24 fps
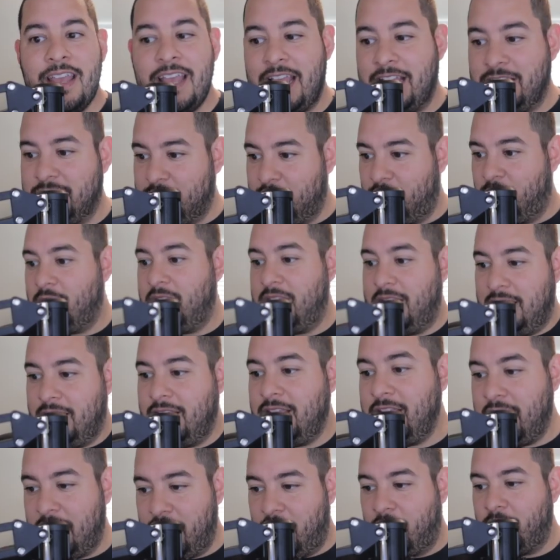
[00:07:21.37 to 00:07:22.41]
And so he
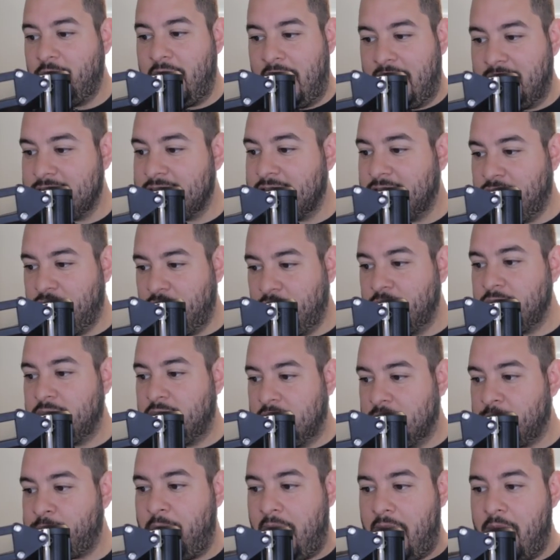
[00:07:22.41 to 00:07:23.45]
has to use
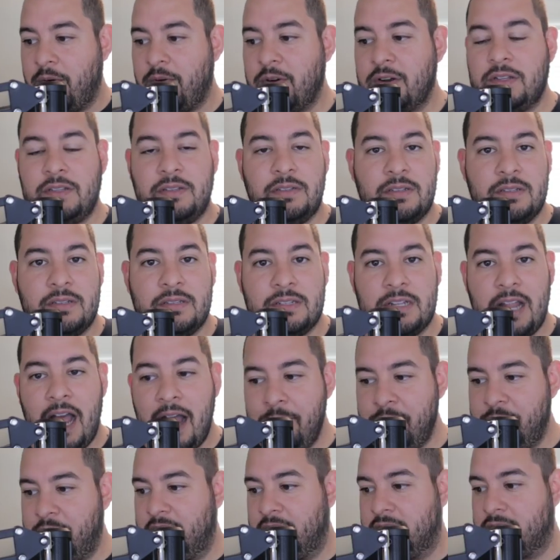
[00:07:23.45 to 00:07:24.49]
his power to
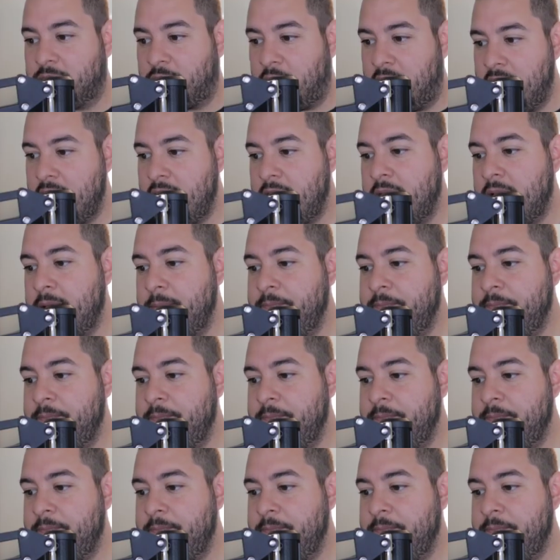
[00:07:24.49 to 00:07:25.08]
stop this, right?